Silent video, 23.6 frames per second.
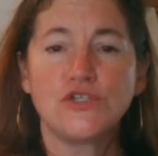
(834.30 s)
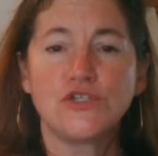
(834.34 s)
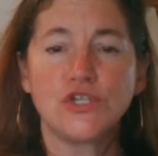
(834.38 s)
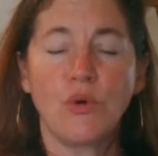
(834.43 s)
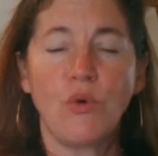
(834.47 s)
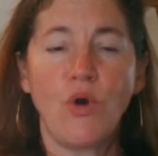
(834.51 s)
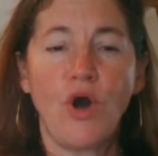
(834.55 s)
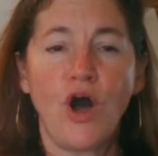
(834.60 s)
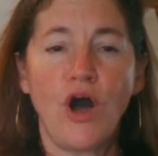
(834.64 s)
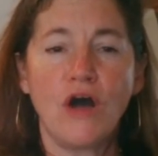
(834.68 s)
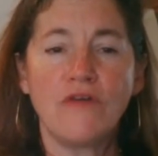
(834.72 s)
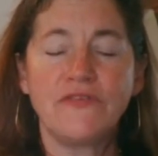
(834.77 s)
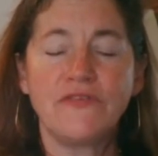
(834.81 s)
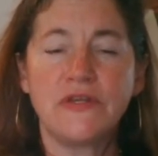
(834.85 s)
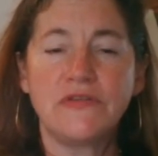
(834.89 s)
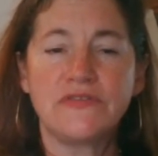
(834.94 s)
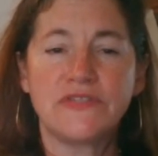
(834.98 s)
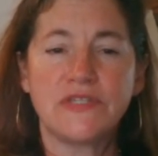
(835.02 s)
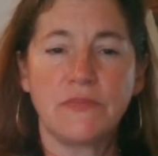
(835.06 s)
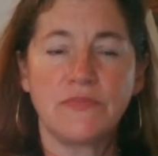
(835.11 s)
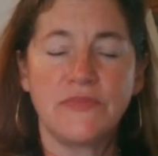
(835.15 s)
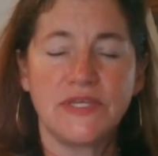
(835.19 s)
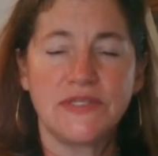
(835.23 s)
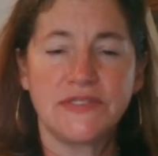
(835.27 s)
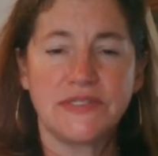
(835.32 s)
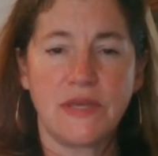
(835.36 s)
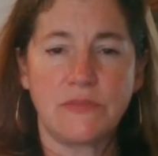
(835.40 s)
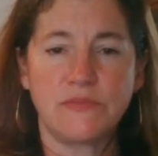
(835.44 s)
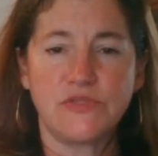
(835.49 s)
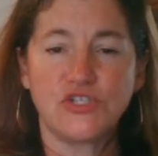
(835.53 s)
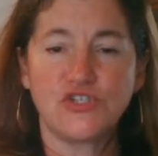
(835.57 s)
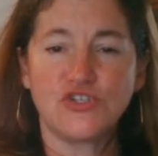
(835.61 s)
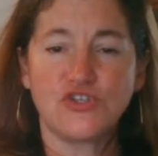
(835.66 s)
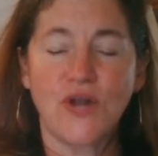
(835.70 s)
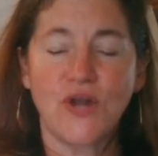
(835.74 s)
so often, if something's
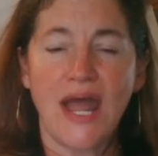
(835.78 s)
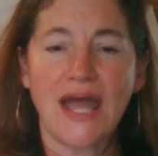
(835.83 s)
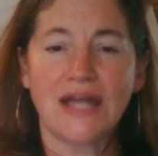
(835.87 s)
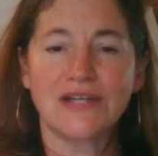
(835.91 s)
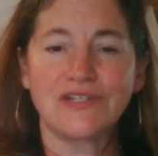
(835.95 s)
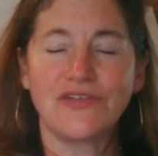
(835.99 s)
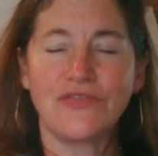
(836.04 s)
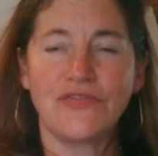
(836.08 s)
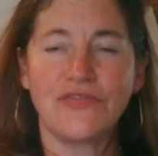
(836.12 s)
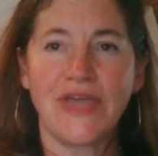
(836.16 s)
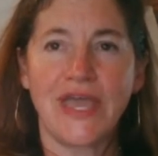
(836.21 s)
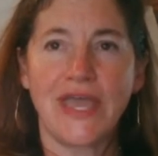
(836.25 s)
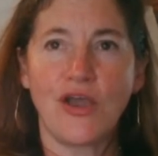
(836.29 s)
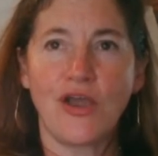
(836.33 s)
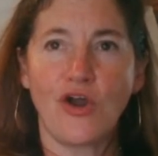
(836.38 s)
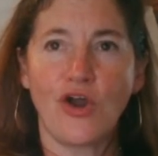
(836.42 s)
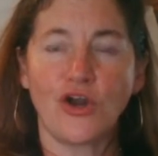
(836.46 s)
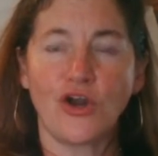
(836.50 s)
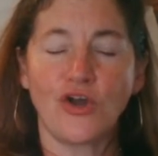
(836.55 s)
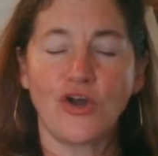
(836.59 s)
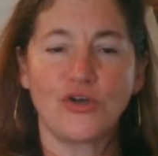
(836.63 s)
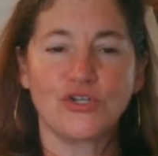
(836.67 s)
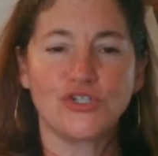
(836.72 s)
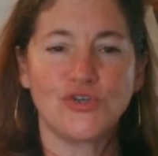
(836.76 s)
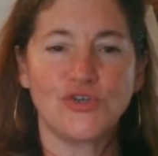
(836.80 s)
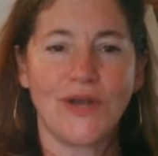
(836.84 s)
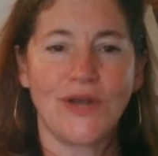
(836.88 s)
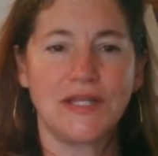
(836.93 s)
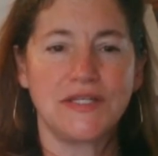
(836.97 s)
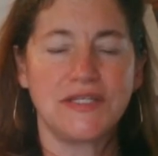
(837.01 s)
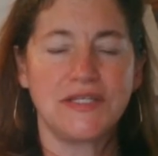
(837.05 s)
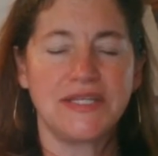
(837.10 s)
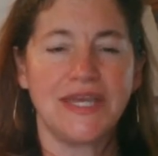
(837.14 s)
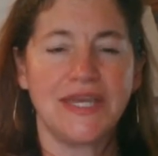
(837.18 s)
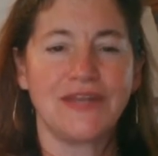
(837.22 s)
abstract, they are
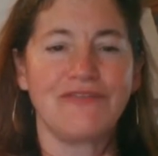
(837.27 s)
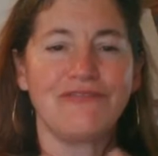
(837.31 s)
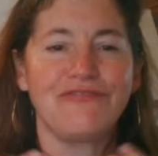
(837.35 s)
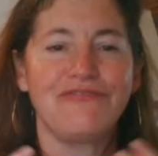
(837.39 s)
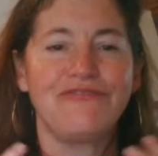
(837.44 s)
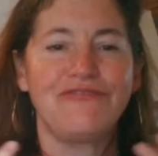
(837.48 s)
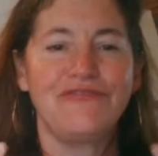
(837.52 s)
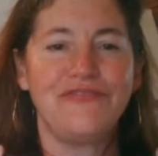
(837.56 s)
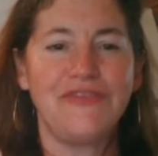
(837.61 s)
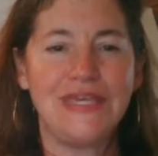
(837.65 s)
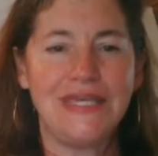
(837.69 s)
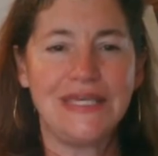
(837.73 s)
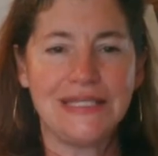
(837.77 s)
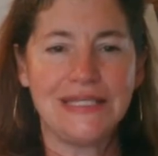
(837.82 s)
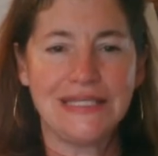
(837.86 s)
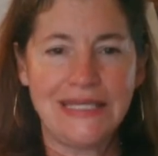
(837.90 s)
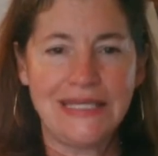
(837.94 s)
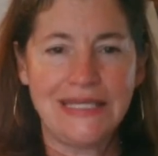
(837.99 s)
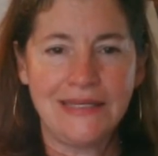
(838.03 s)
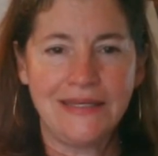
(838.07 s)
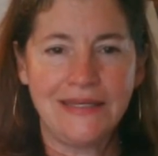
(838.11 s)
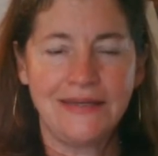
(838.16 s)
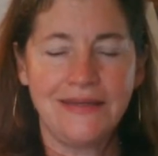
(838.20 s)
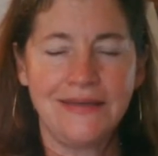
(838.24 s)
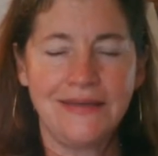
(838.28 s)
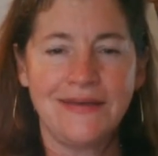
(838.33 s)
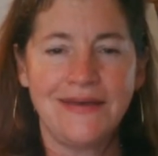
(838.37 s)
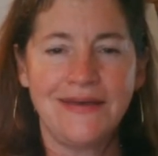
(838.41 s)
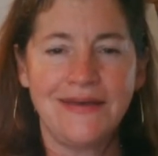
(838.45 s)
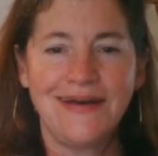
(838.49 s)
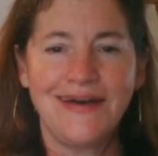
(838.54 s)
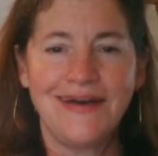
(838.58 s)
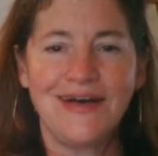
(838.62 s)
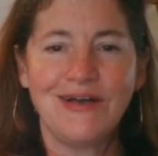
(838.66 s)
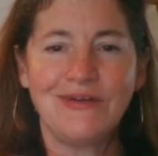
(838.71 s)
trying to get a feeling
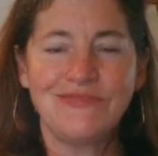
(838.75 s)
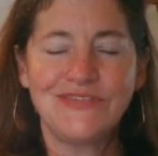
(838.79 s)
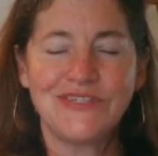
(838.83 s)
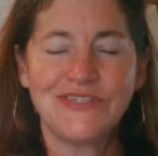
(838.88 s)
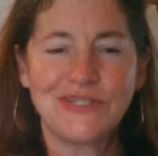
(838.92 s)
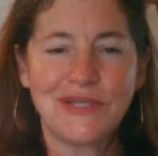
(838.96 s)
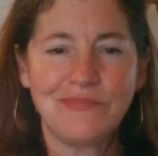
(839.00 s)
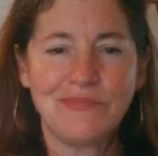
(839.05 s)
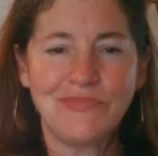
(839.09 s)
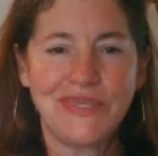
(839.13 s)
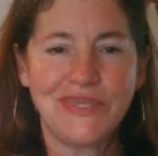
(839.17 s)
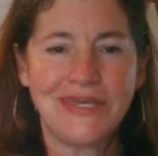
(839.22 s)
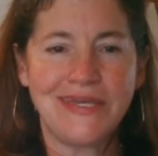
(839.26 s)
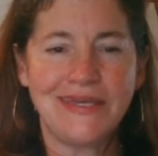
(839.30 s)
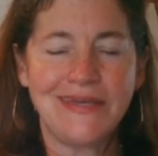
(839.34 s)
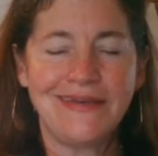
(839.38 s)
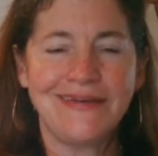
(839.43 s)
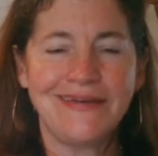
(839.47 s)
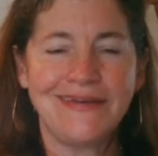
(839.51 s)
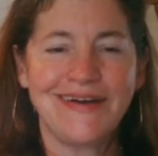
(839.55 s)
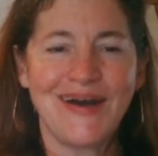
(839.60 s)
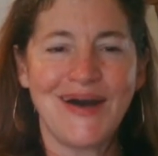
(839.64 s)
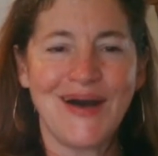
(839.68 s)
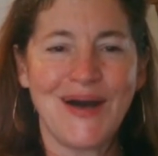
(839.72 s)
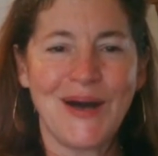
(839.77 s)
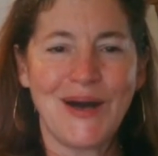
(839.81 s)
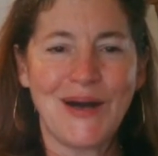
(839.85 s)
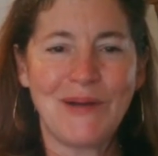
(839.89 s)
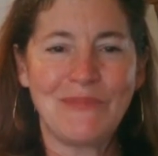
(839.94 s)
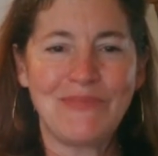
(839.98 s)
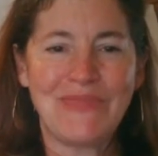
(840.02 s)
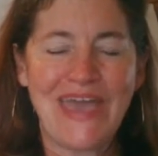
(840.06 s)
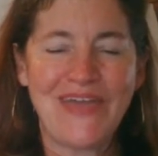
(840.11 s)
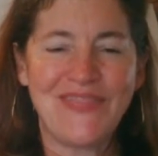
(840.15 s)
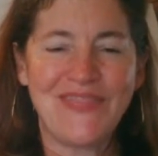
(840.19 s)
of something.
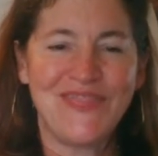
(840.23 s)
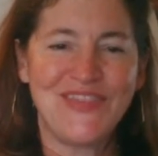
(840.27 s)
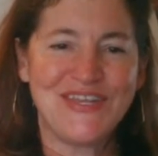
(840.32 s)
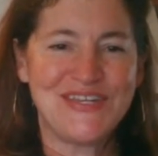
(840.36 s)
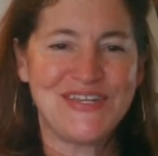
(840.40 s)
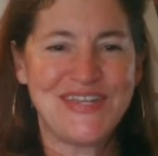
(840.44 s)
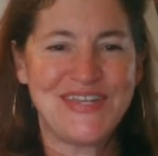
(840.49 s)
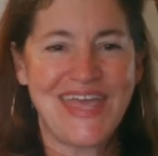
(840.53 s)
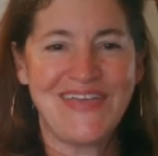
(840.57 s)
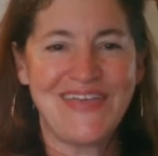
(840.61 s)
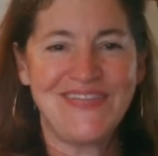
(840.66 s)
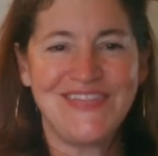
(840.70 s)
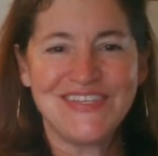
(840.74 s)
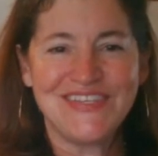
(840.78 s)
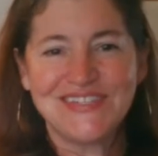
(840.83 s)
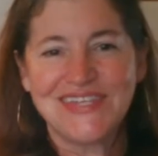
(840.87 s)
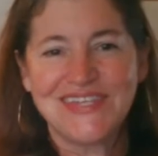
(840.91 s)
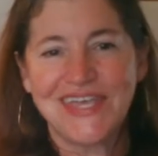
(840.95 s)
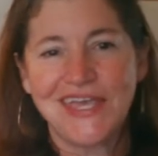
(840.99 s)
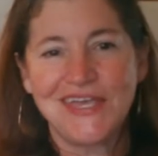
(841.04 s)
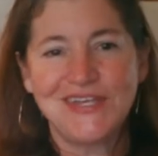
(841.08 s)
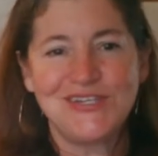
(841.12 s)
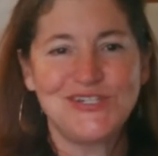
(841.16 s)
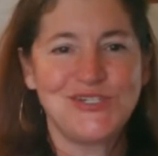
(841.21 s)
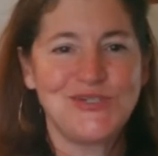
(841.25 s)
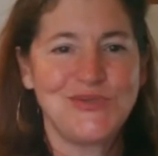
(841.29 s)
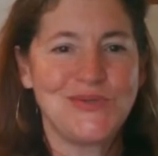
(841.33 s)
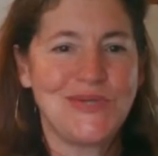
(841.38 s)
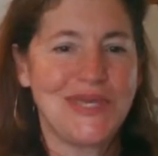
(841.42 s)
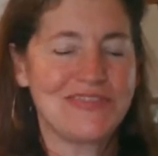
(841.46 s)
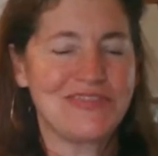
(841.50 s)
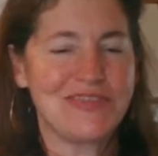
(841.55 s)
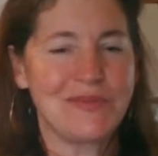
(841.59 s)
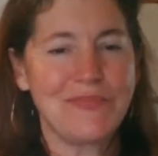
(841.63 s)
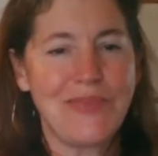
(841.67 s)
Um, and th in this case, you
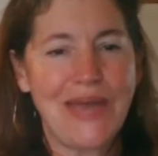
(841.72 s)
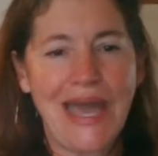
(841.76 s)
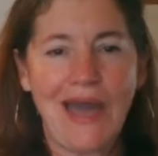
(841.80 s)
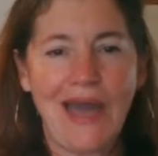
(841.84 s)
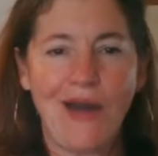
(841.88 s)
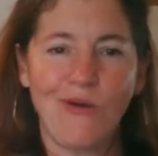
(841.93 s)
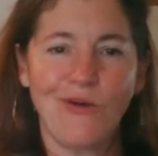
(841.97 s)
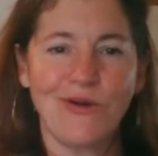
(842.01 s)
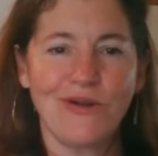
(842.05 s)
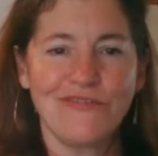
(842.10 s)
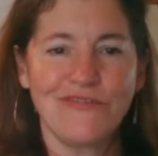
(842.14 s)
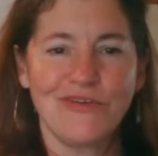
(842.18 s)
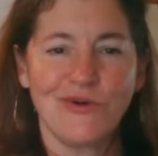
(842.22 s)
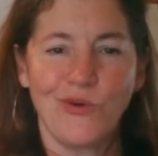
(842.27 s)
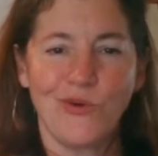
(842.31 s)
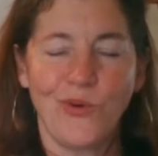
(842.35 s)
get the power of the